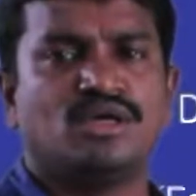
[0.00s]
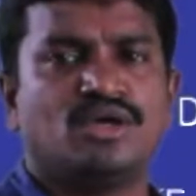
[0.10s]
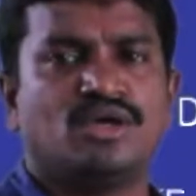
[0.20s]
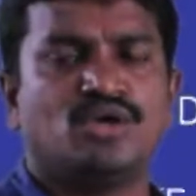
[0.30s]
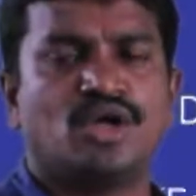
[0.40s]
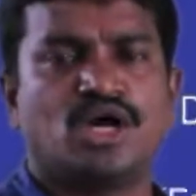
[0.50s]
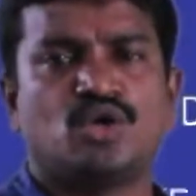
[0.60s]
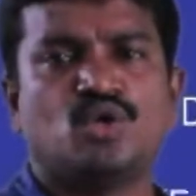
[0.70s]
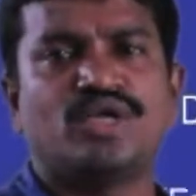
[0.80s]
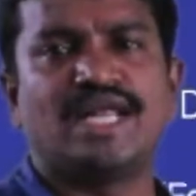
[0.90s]
you are not
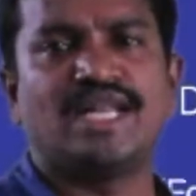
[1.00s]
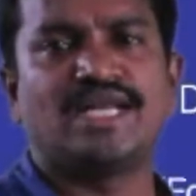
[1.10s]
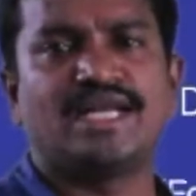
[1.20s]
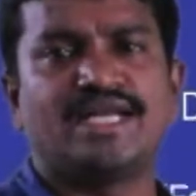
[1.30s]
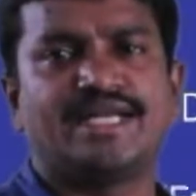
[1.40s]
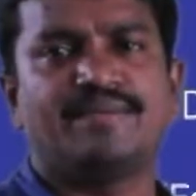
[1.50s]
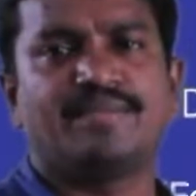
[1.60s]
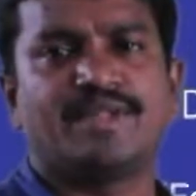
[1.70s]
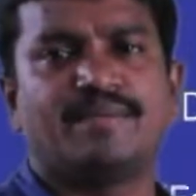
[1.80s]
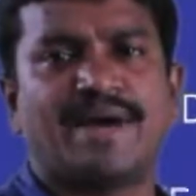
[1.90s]
only calculating
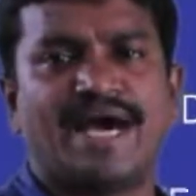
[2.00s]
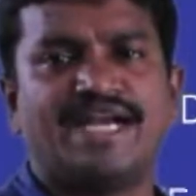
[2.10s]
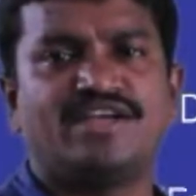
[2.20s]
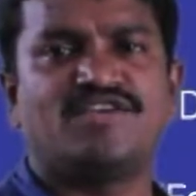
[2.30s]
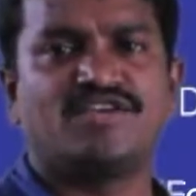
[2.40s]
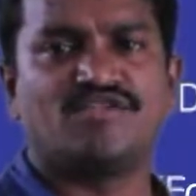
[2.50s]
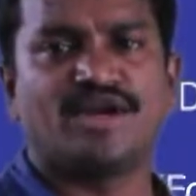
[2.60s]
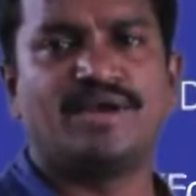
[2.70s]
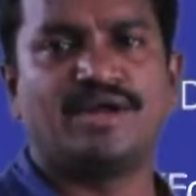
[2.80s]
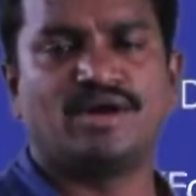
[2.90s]
parity for
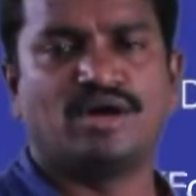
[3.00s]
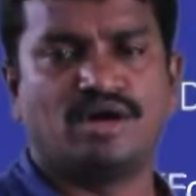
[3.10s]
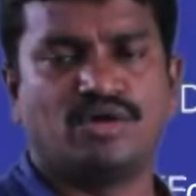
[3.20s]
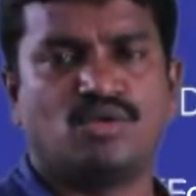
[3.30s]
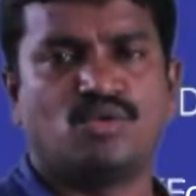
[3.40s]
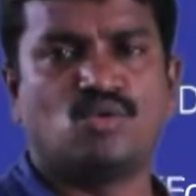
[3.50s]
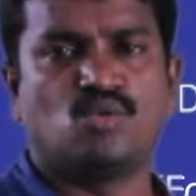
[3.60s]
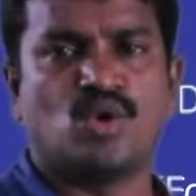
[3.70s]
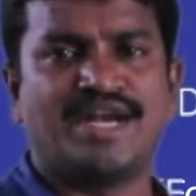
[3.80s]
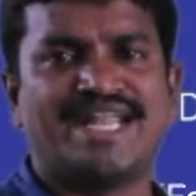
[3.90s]

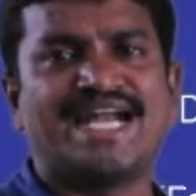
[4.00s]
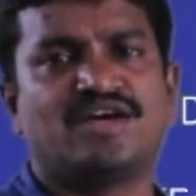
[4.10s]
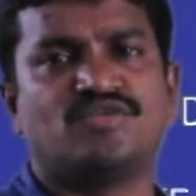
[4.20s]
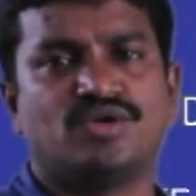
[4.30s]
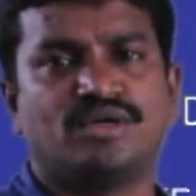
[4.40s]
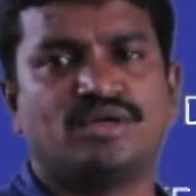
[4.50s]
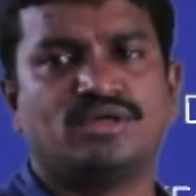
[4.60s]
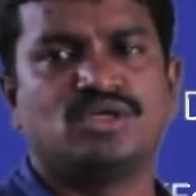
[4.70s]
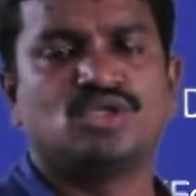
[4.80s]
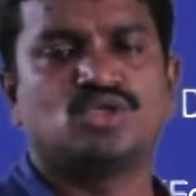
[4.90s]
one data word.
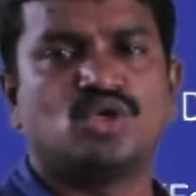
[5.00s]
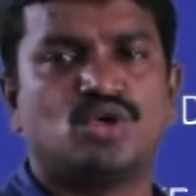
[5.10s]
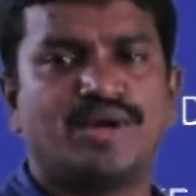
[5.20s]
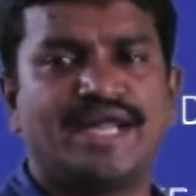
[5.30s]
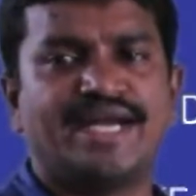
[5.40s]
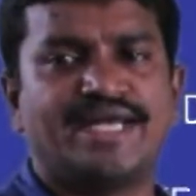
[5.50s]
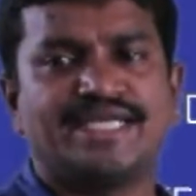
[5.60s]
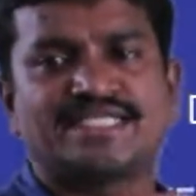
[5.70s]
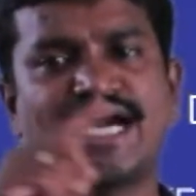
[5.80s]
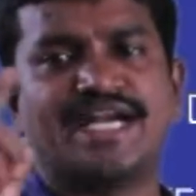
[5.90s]
So your data
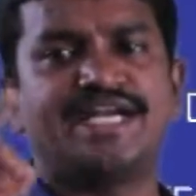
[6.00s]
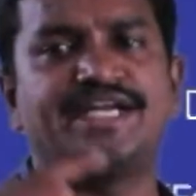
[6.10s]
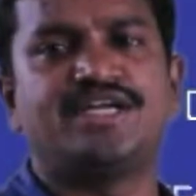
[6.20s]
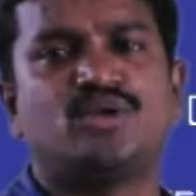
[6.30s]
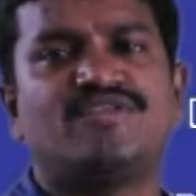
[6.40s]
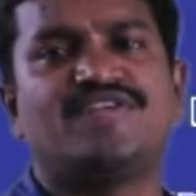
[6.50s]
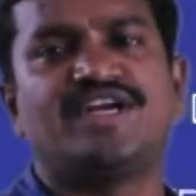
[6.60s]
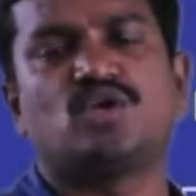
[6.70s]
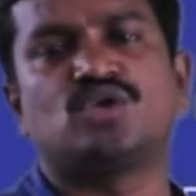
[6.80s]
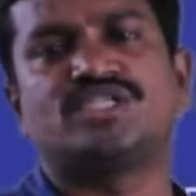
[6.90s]
is scattered into
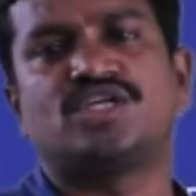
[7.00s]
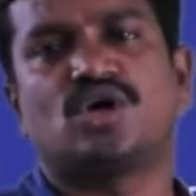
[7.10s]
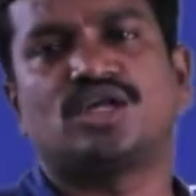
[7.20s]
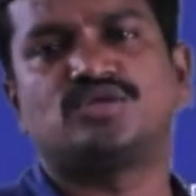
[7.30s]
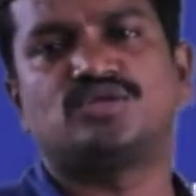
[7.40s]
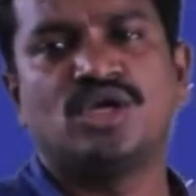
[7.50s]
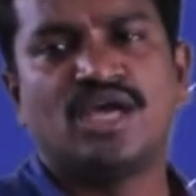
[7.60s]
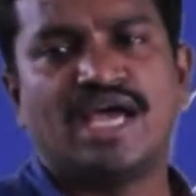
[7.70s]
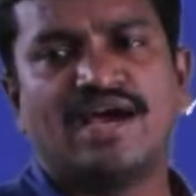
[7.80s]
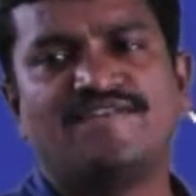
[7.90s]
different rows and columns.
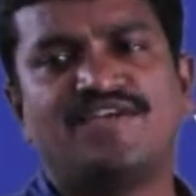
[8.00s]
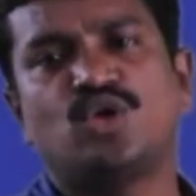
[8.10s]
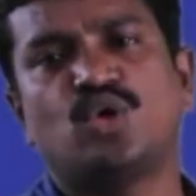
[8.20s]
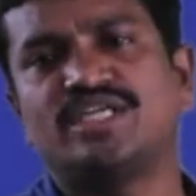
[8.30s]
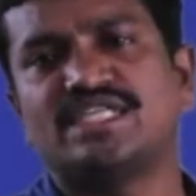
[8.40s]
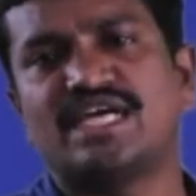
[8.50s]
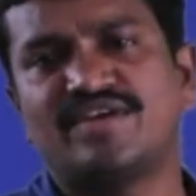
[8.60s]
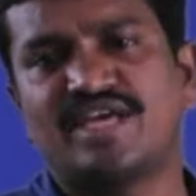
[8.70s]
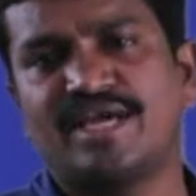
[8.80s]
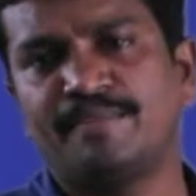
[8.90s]
Every row is
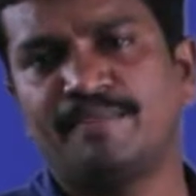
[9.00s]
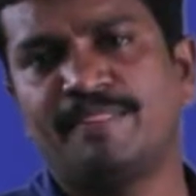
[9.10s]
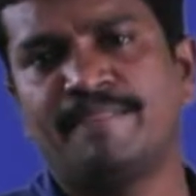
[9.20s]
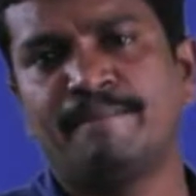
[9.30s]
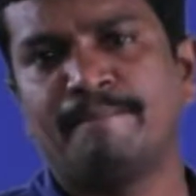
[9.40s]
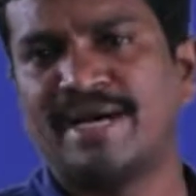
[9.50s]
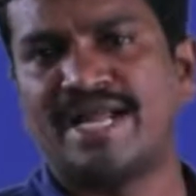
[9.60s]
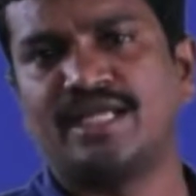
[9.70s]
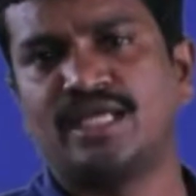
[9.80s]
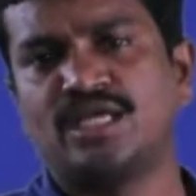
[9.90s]
having a
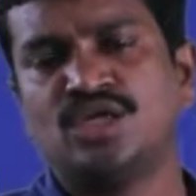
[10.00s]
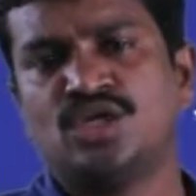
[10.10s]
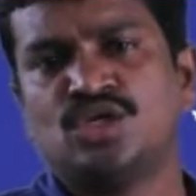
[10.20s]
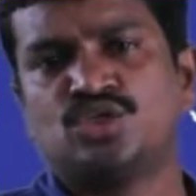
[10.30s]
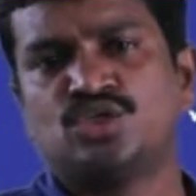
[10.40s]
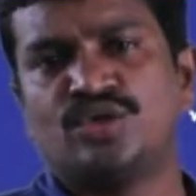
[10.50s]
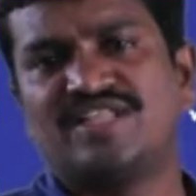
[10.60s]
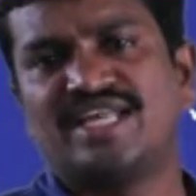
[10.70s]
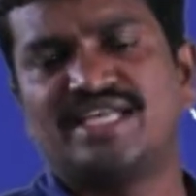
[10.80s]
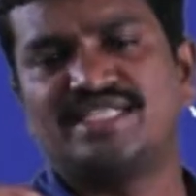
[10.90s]
parity. So if
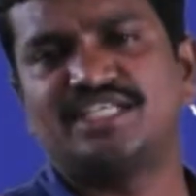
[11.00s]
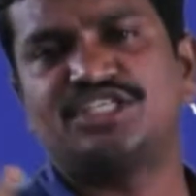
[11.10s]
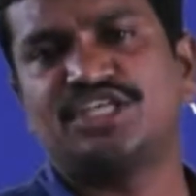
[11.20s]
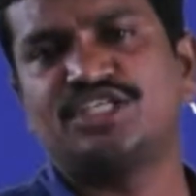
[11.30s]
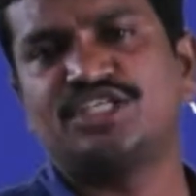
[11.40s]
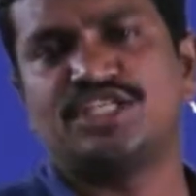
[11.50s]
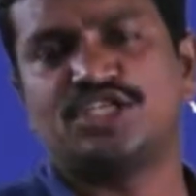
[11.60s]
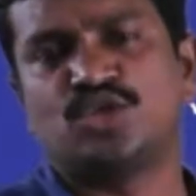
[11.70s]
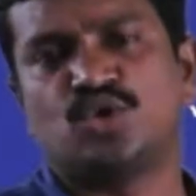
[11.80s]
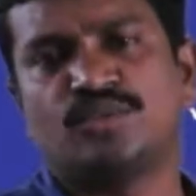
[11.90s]
there is a change in the
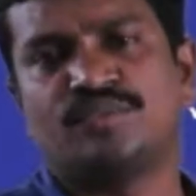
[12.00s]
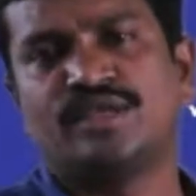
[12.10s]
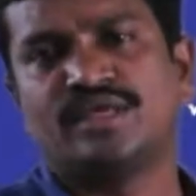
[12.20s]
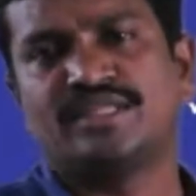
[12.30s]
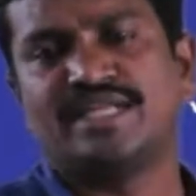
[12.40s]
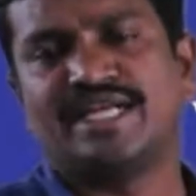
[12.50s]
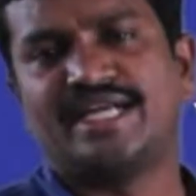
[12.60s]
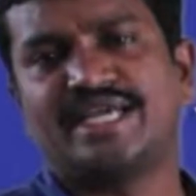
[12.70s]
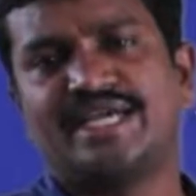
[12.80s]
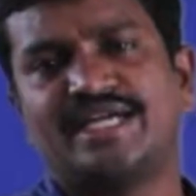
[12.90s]
syndrome, that
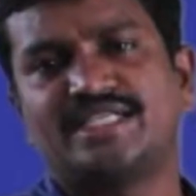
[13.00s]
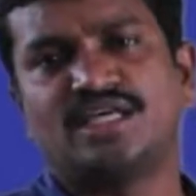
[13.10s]
indicates